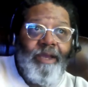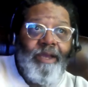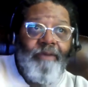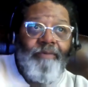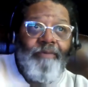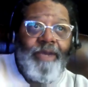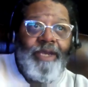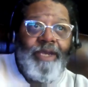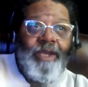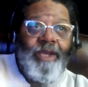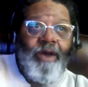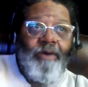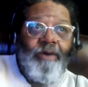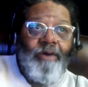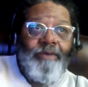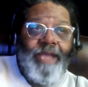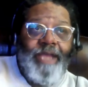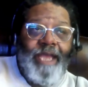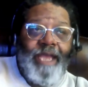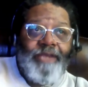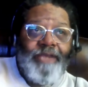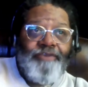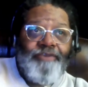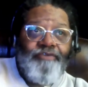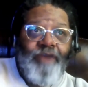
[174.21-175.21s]
We know
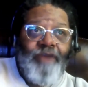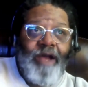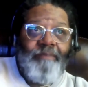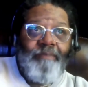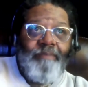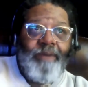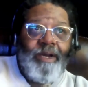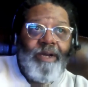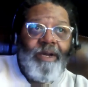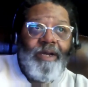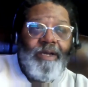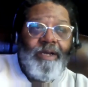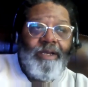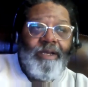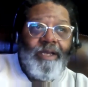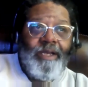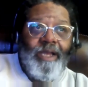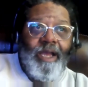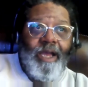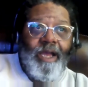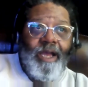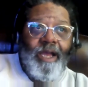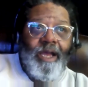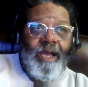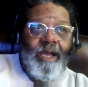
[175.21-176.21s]
that trauma,
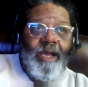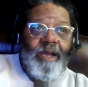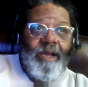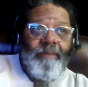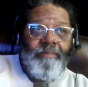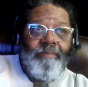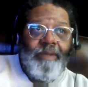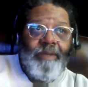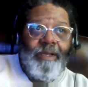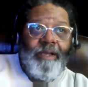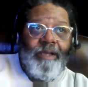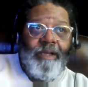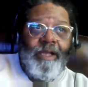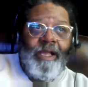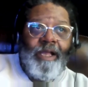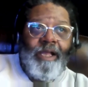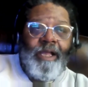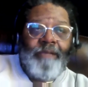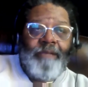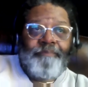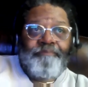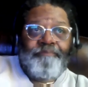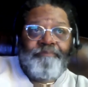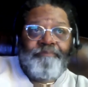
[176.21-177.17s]
um,